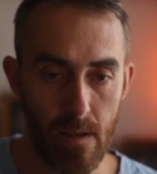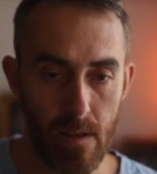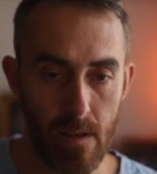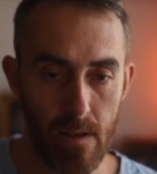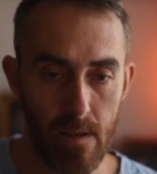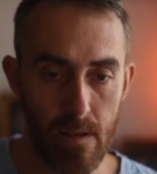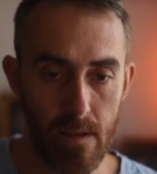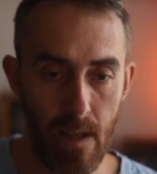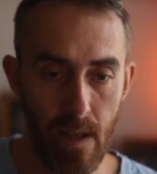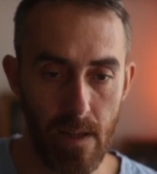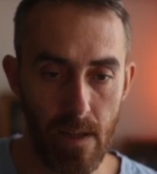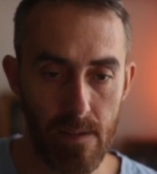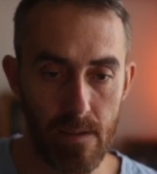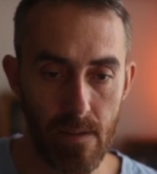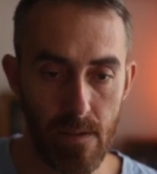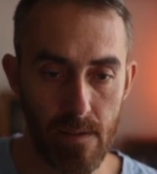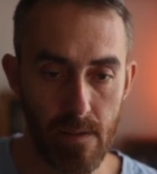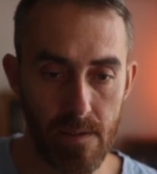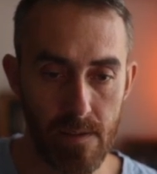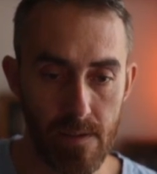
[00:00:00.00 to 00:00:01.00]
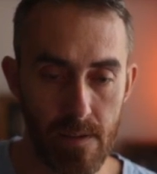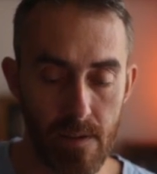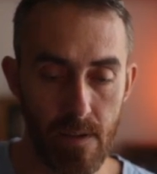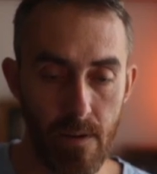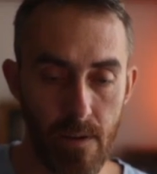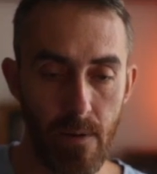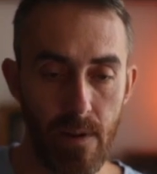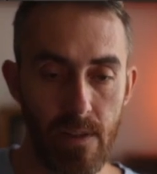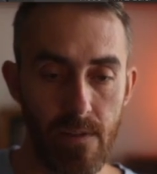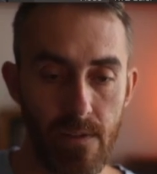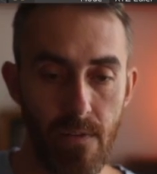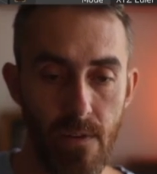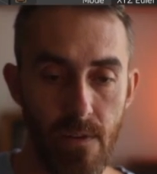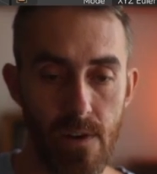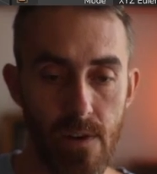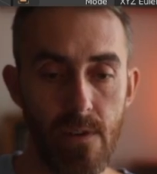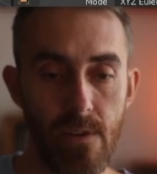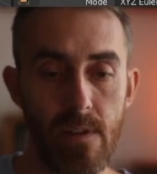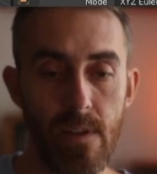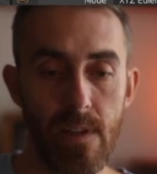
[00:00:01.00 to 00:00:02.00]
The add-on's current
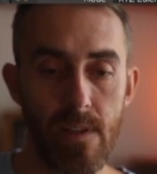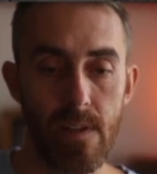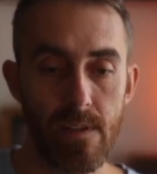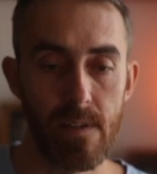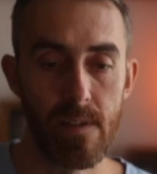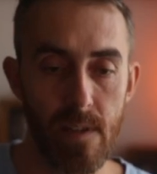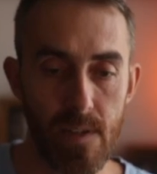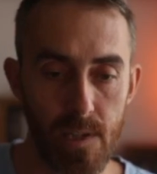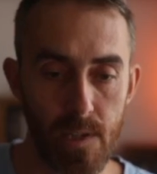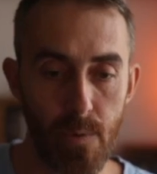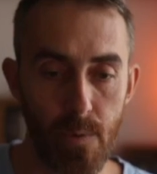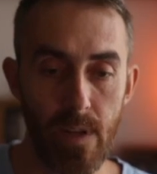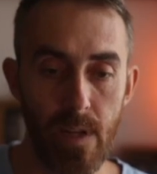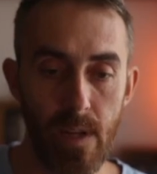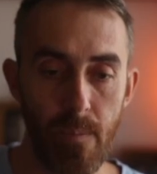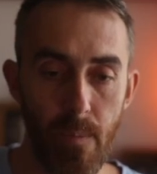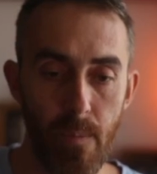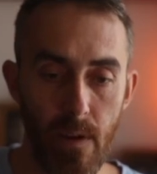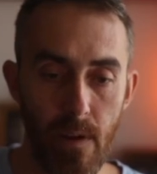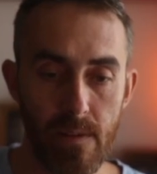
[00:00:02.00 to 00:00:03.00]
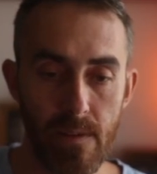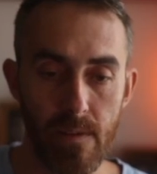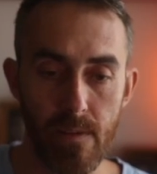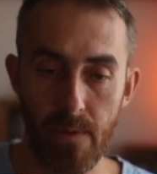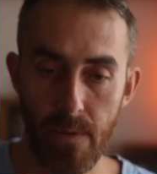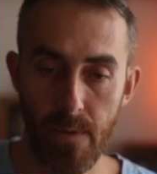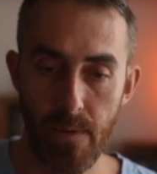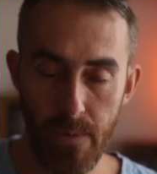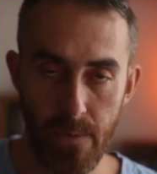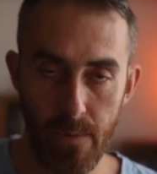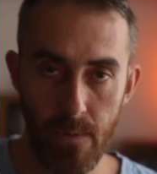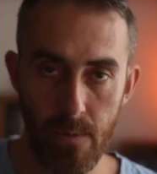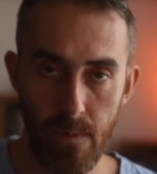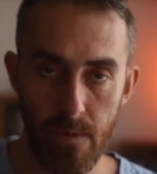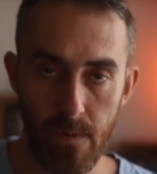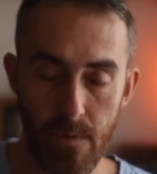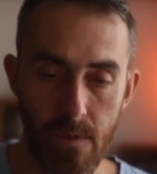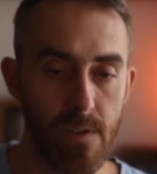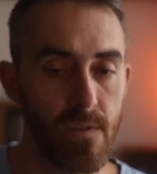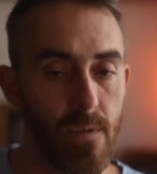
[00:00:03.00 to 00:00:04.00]
version is three point two,
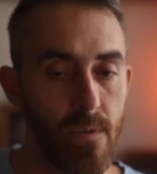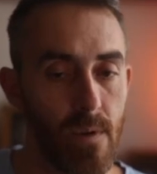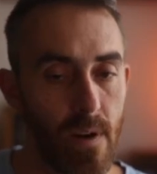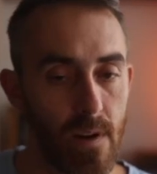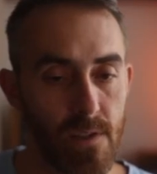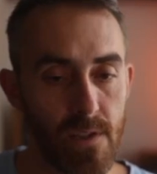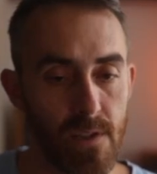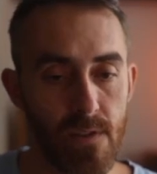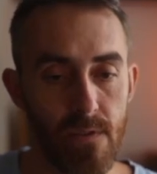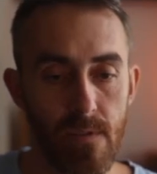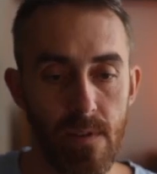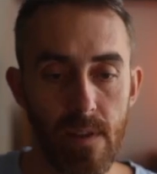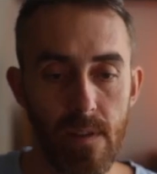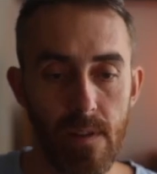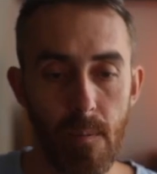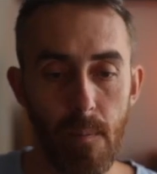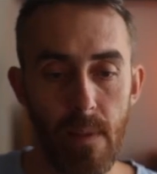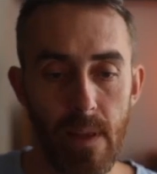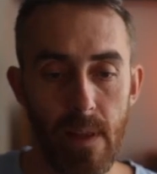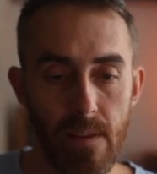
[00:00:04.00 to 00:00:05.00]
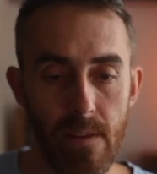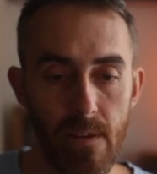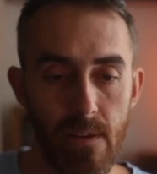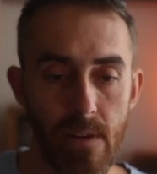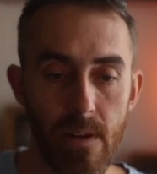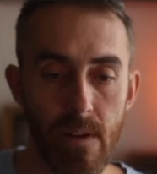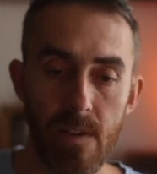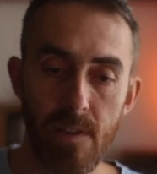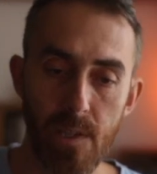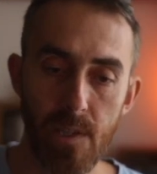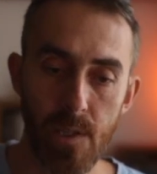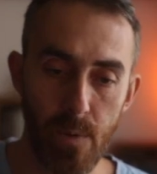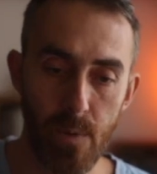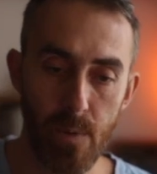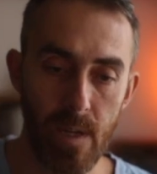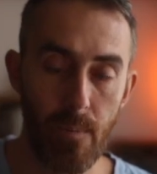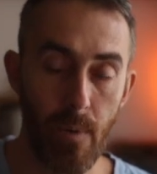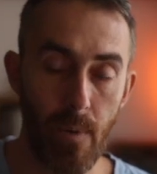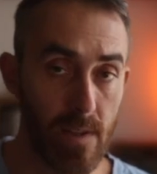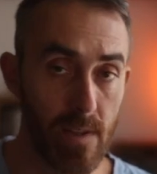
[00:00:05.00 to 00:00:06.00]
which works with Blender
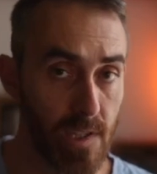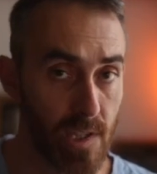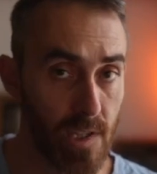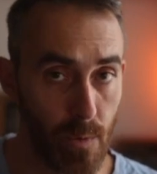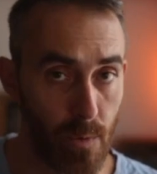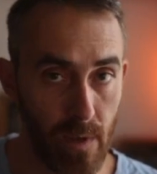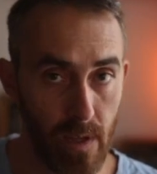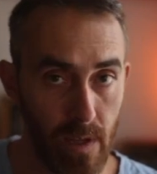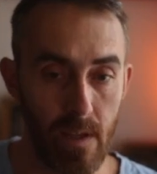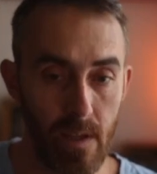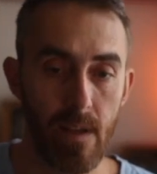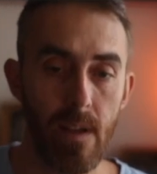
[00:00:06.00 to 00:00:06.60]
three point three